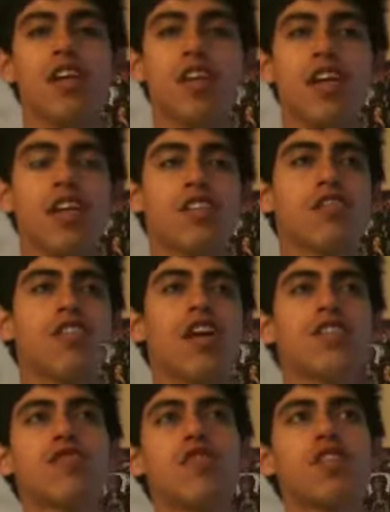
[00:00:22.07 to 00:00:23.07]
it is
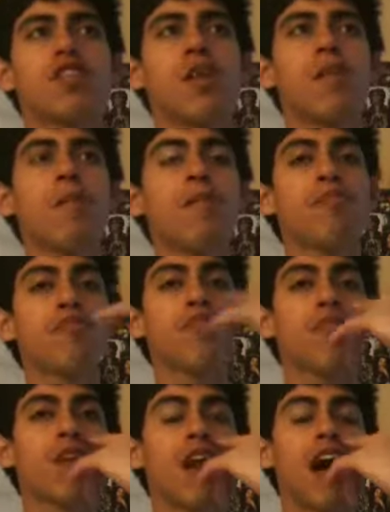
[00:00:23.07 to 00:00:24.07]
2014.
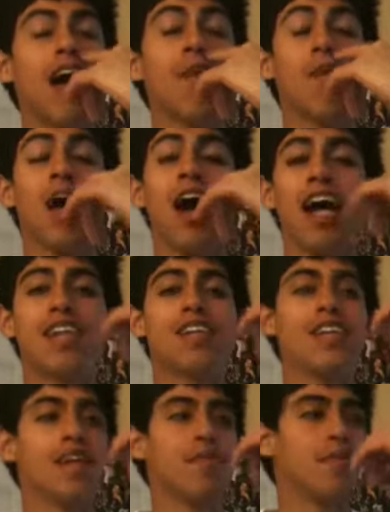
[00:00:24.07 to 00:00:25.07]
I am hot
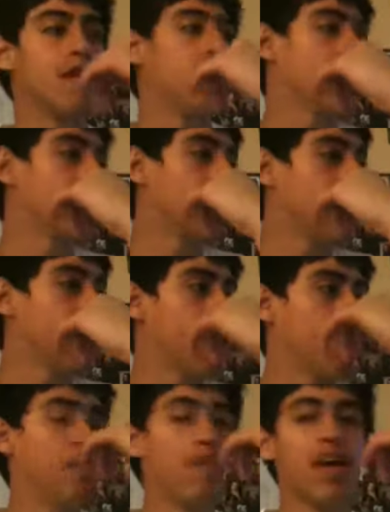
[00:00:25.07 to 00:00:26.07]
today, man. Like, I
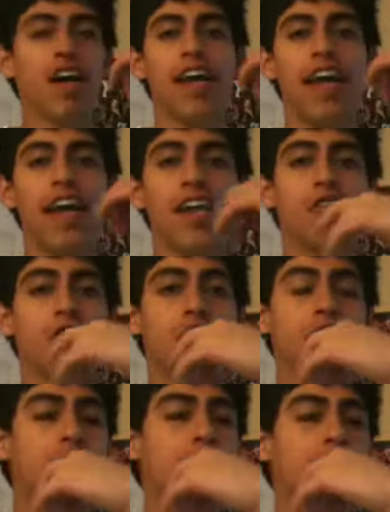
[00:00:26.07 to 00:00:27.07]
am
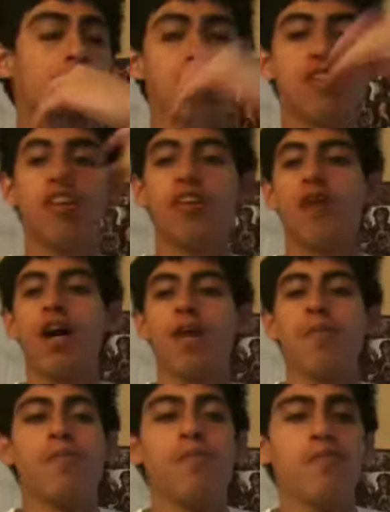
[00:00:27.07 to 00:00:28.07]
angry. And I'll tell you why.
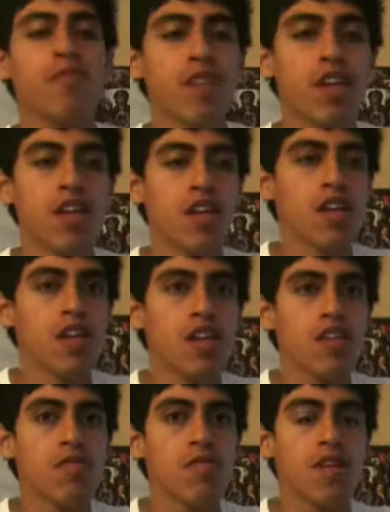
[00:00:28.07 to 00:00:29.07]

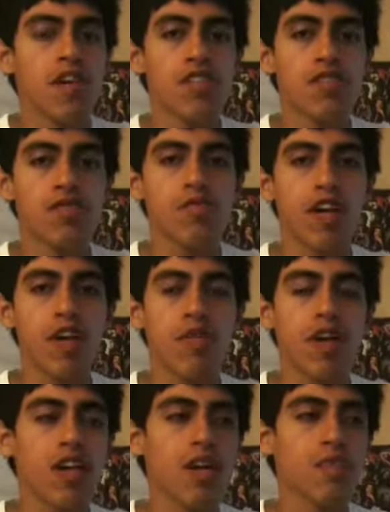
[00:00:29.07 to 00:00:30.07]
Because when I
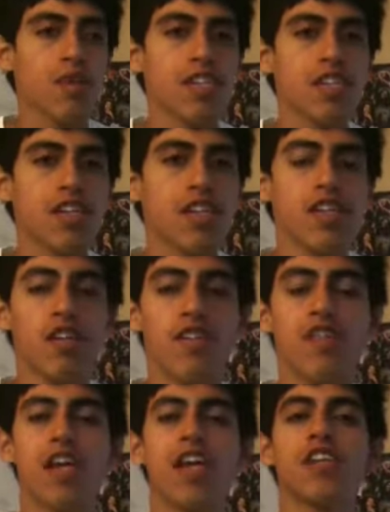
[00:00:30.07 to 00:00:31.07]
wake up, I see a
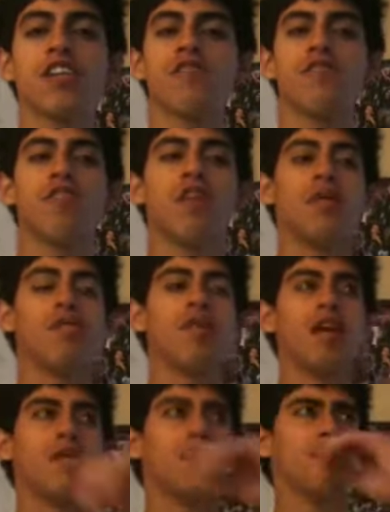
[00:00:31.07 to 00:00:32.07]
notification from,
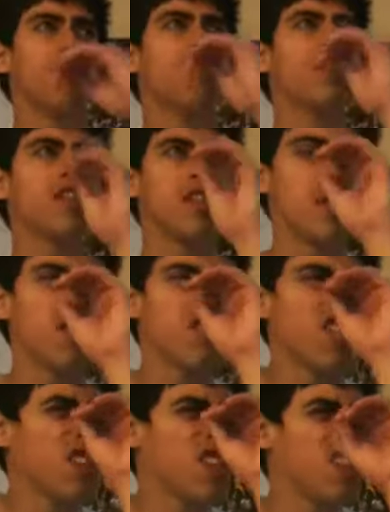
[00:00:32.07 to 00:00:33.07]
what was it,
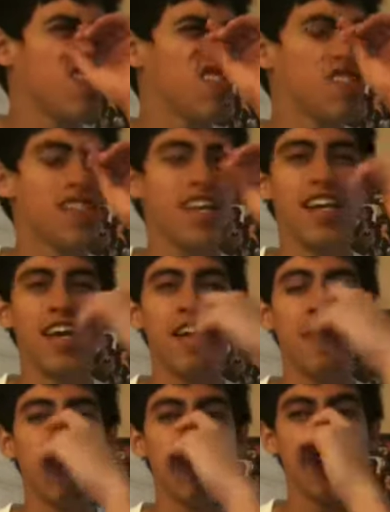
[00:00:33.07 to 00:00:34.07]

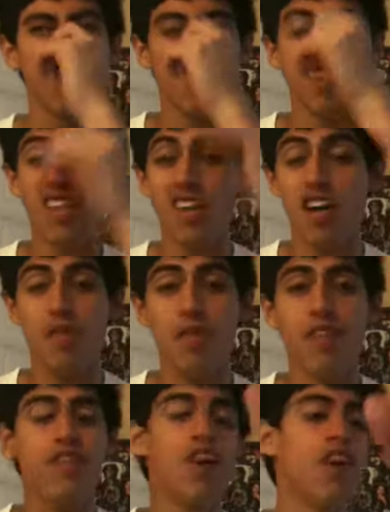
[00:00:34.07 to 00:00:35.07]
CNN on
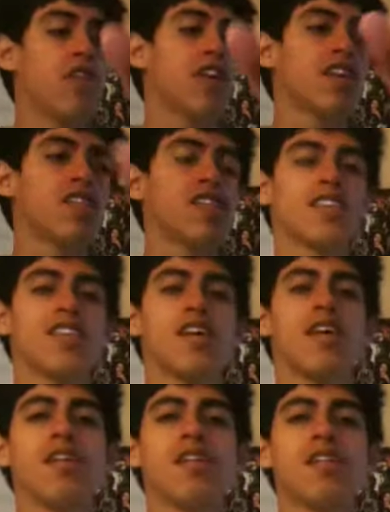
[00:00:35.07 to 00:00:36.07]
my phone, and it says
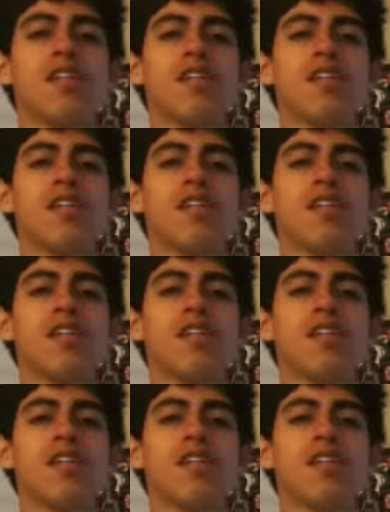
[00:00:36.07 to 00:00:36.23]
that